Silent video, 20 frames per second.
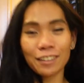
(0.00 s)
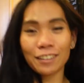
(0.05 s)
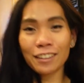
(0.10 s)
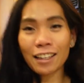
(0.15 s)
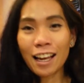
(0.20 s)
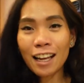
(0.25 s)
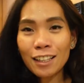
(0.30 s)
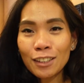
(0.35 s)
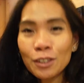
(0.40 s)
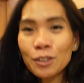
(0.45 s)

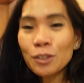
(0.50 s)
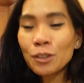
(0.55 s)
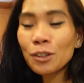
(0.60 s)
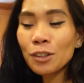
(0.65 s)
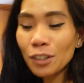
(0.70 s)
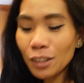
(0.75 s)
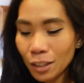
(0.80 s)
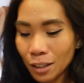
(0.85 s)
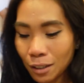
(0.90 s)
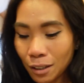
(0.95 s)
Dan
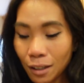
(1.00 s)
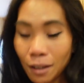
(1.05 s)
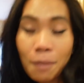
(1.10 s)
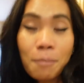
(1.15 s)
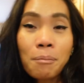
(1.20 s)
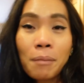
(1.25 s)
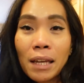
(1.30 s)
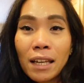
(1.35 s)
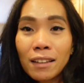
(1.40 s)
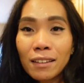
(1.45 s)
cook a
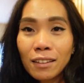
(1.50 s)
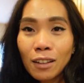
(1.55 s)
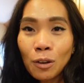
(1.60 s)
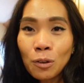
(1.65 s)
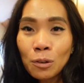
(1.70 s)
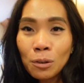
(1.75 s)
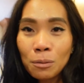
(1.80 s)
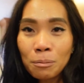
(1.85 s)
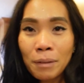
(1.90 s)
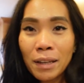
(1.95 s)
meat, the
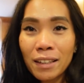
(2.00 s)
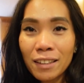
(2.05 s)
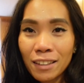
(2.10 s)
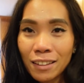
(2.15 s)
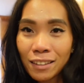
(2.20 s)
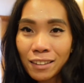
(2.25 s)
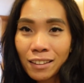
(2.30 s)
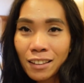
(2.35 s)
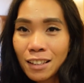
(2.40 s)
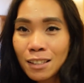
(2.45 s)
whole meat
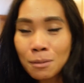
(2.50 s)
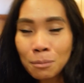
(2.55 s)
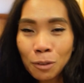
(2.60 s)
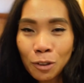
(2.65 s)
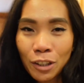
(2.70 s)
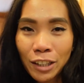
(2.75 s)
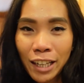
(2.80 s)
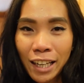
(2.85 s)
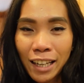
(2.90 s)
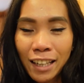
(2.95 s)
this
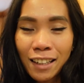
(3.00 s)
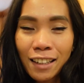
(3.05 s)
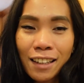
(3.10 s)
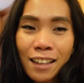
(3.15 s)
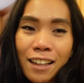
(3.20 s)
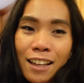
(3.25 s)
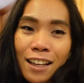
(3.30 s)
morning.